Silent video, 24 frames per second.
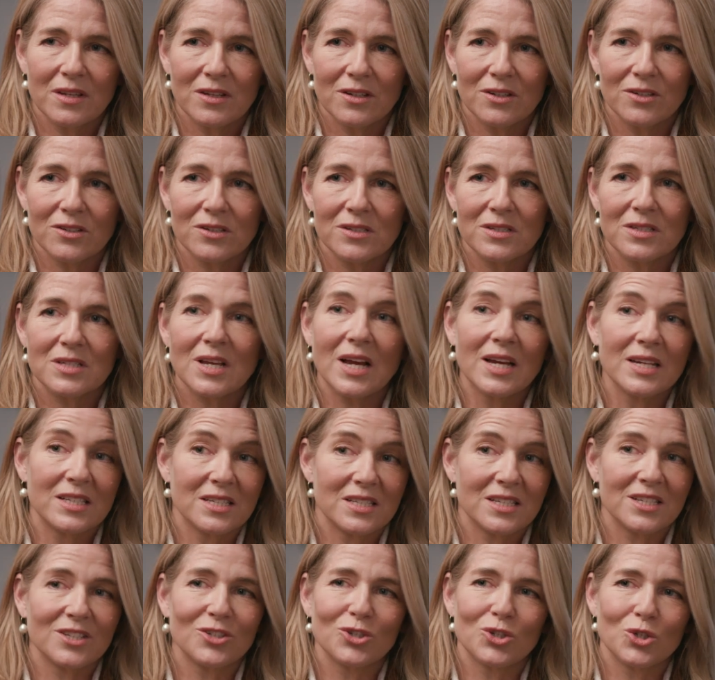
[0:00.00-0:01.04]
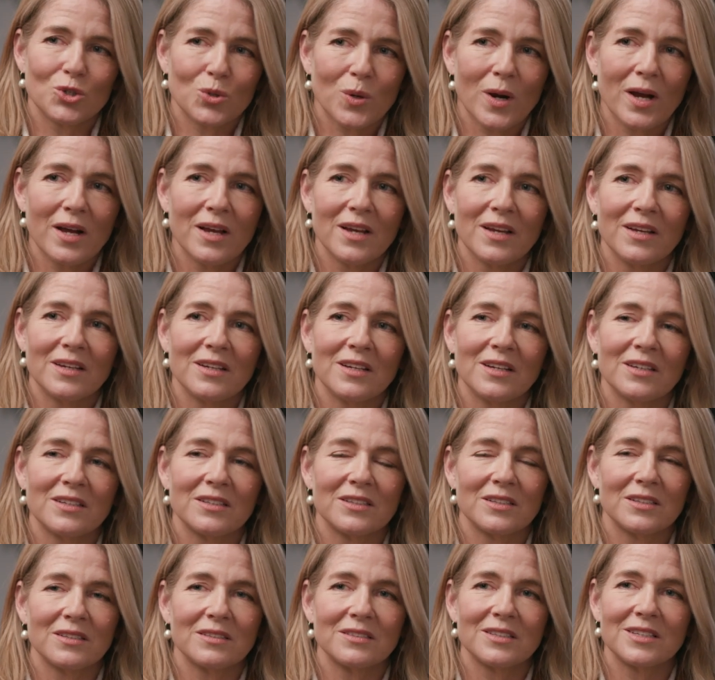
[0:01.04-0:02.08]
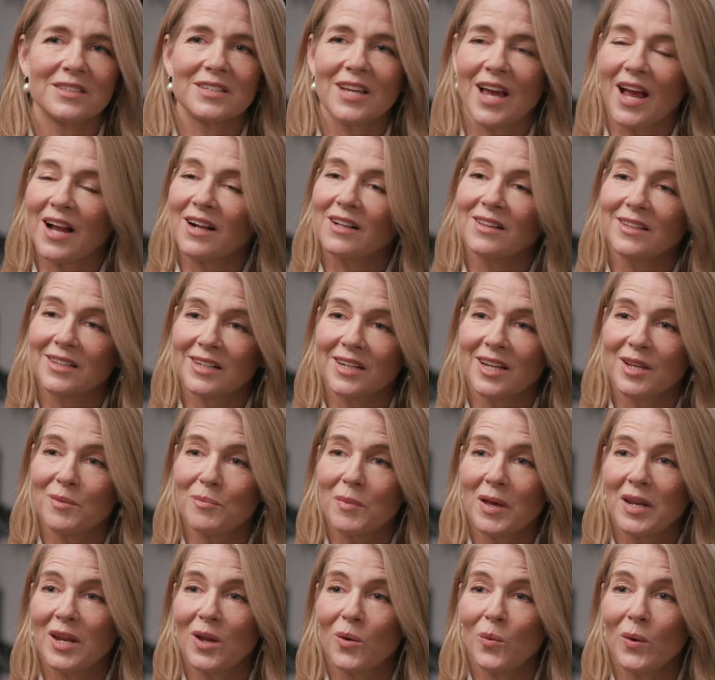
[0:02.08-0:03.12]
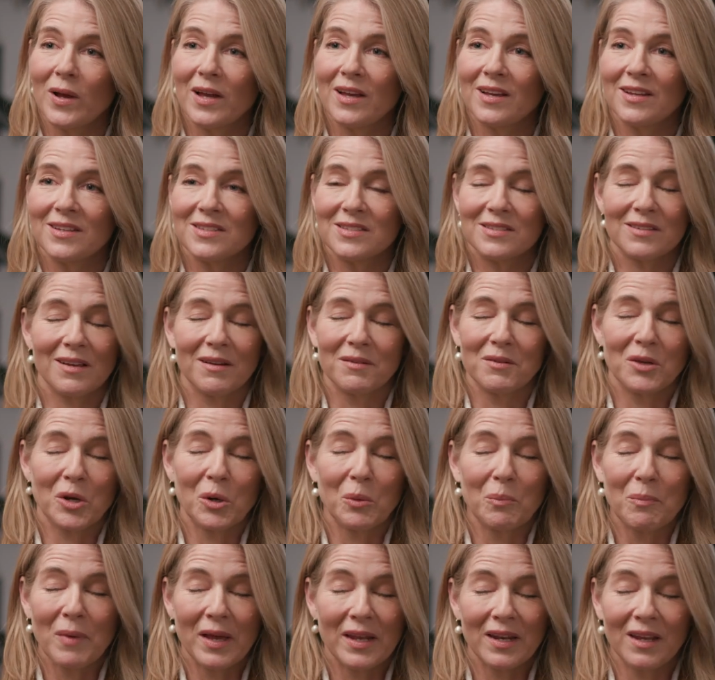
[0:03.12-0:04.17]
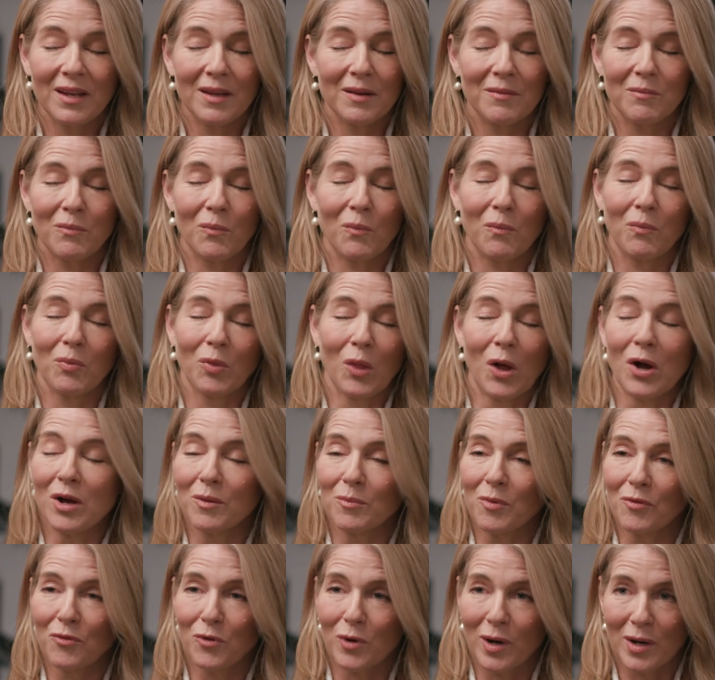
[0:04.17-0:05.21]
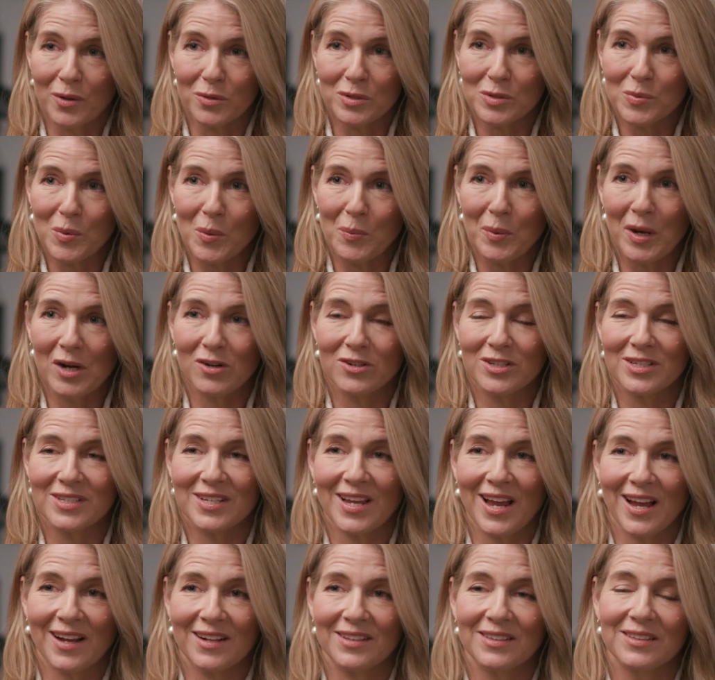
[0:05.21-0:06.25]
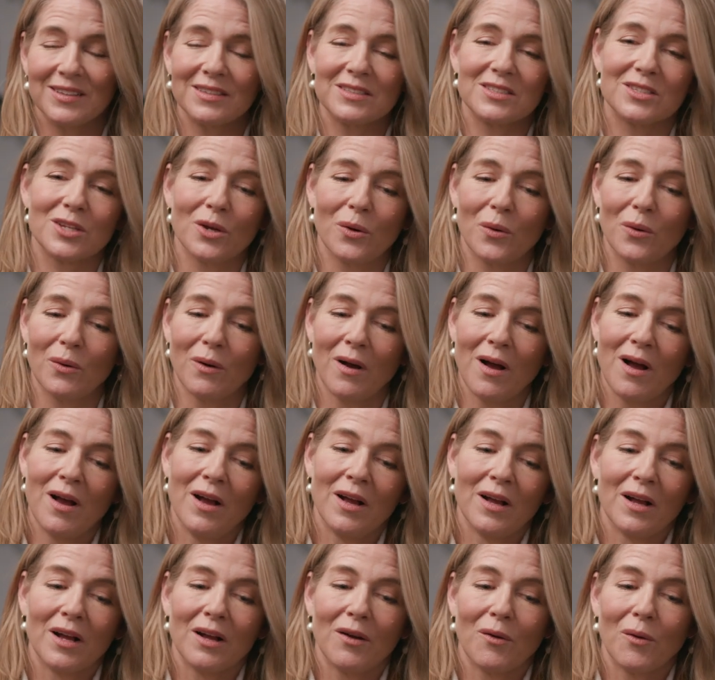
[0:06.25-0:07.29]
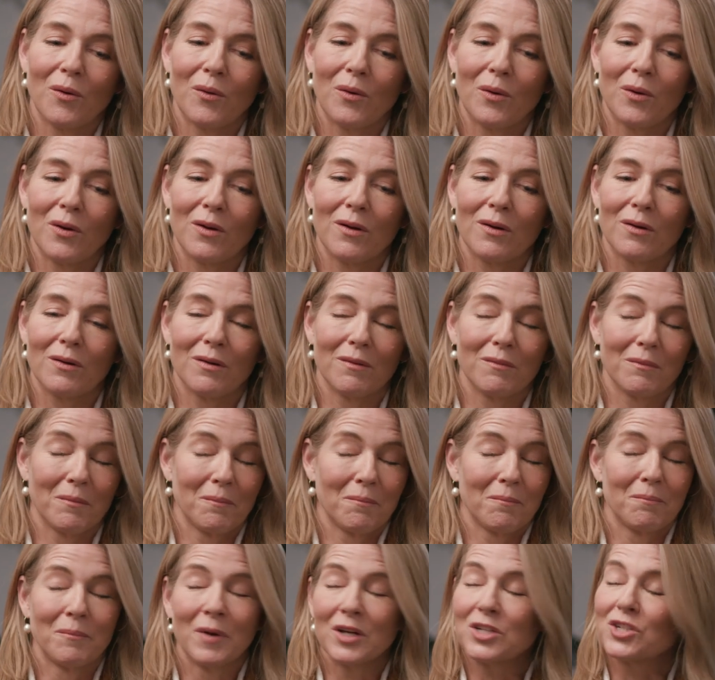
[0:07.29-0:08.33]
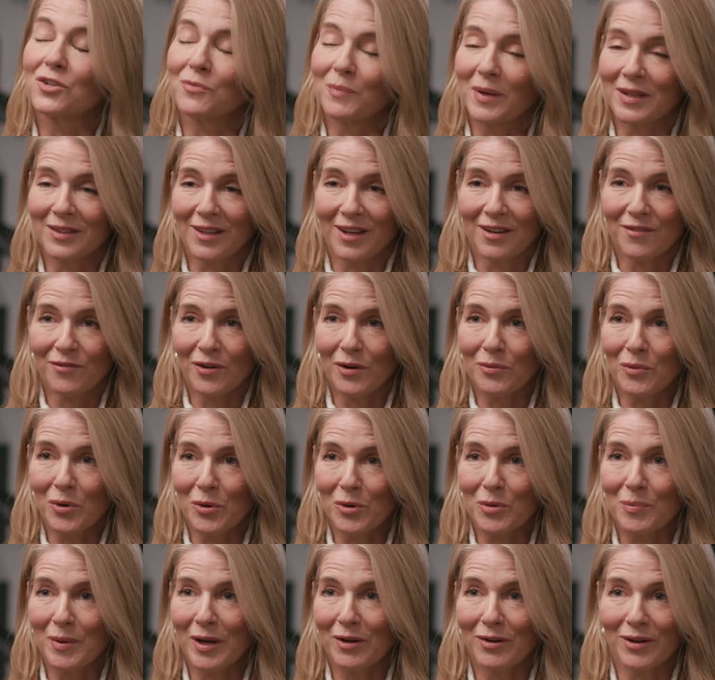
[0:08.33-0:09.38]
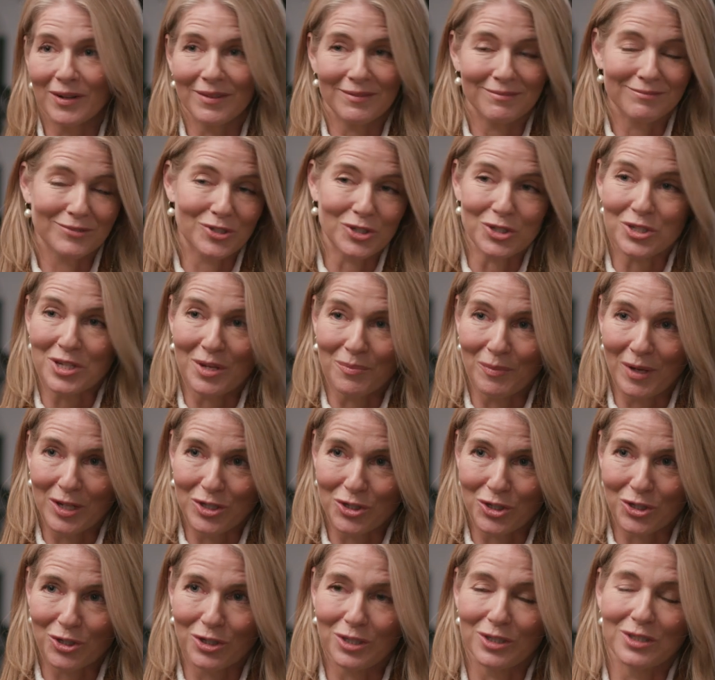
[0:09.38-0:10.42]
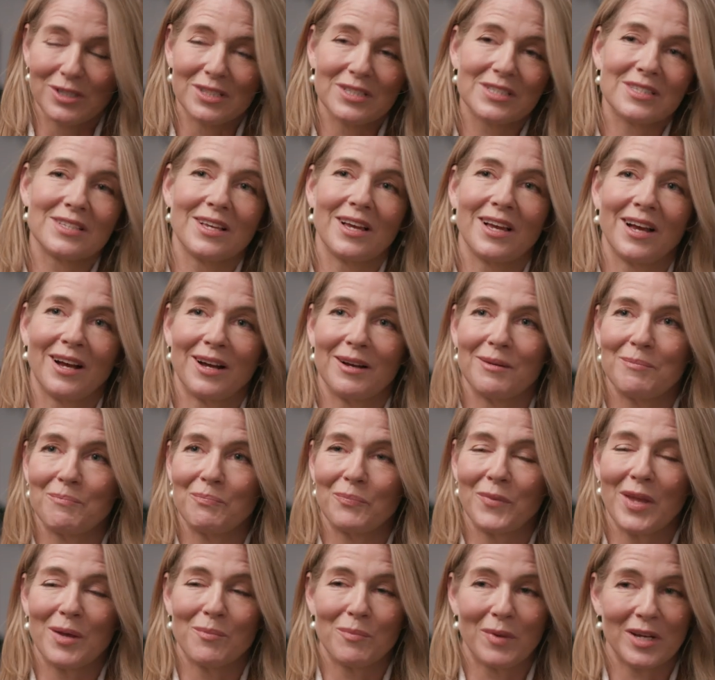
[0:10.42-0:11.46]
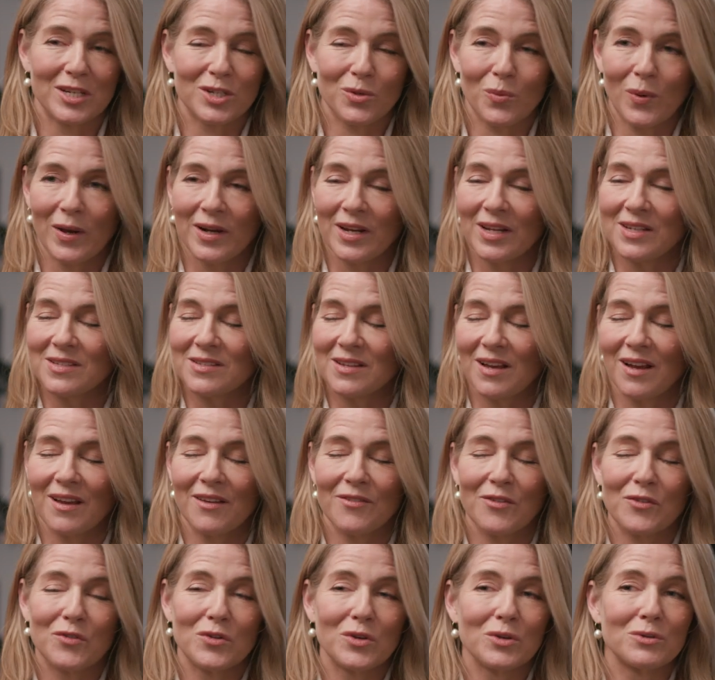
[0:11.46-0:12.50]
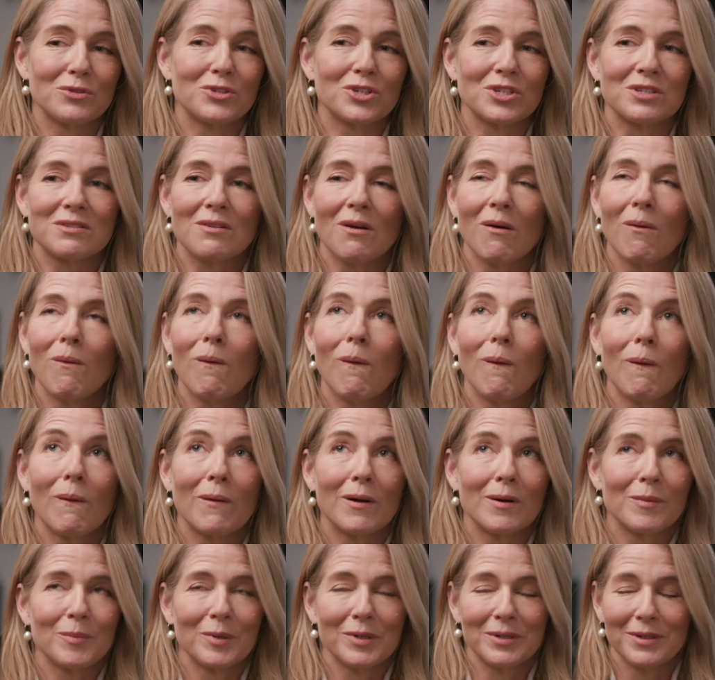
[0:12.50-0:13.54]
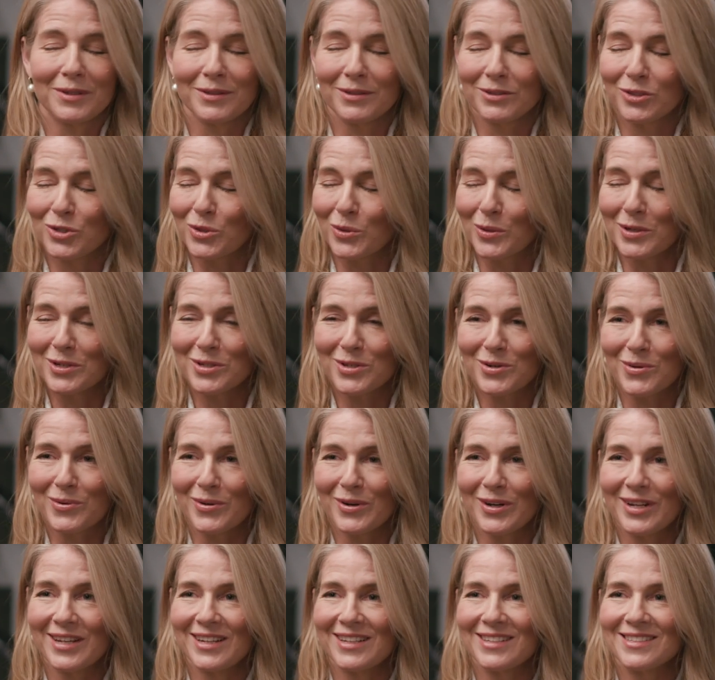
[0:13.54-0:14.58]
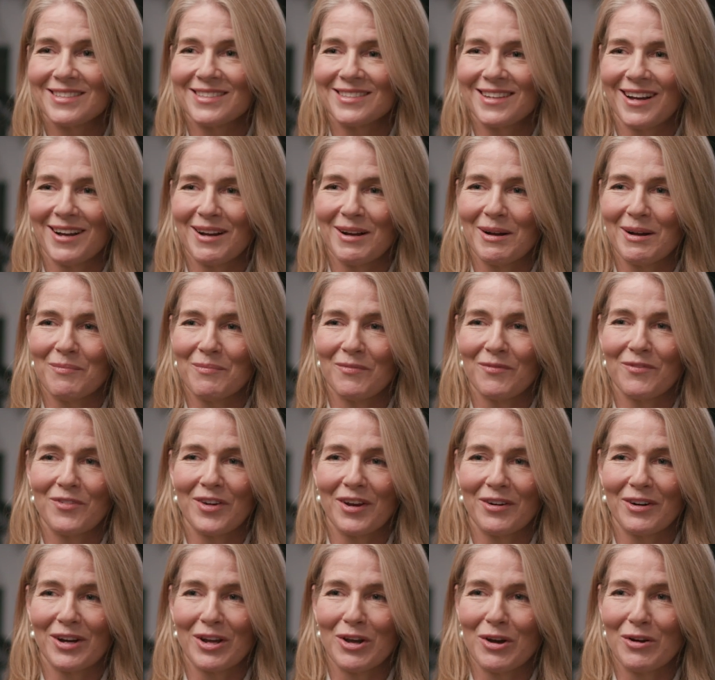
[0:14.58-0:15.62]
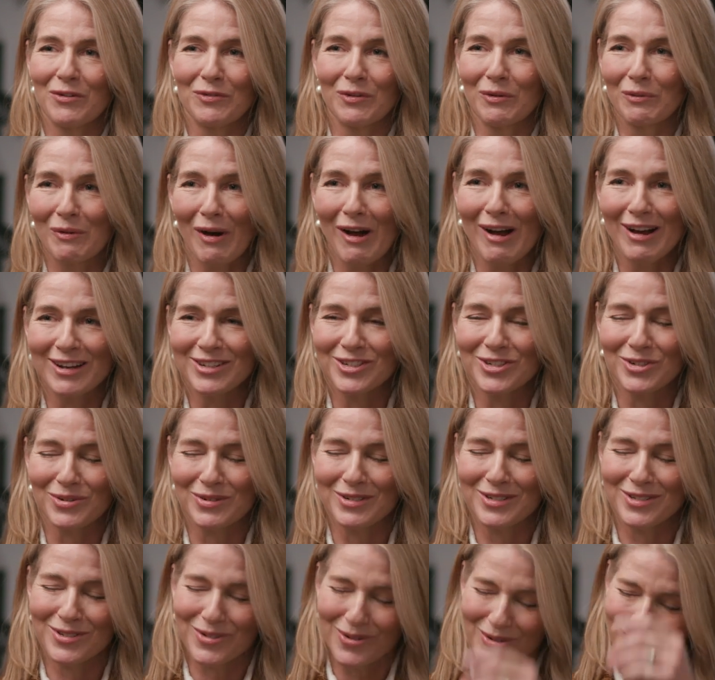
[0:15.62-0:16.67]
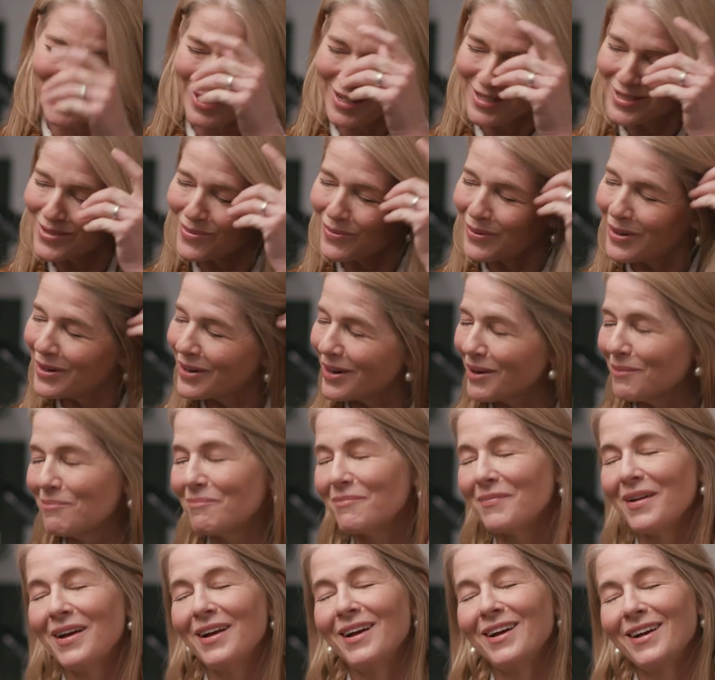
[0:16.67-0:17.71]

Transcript: years I did try to tackle it in many ways, many long before I was prepared to tackle it. So much of my life I wrote about it just in my journals. In my 20s I have a few just horrible short stories, very overwrought short stories where I'm...